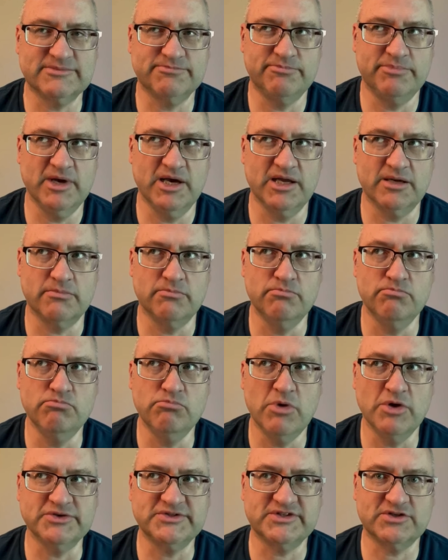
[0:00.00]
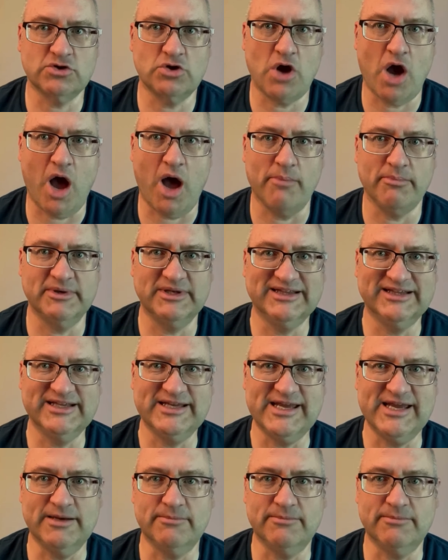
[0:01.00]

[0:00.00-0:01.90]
but most commonly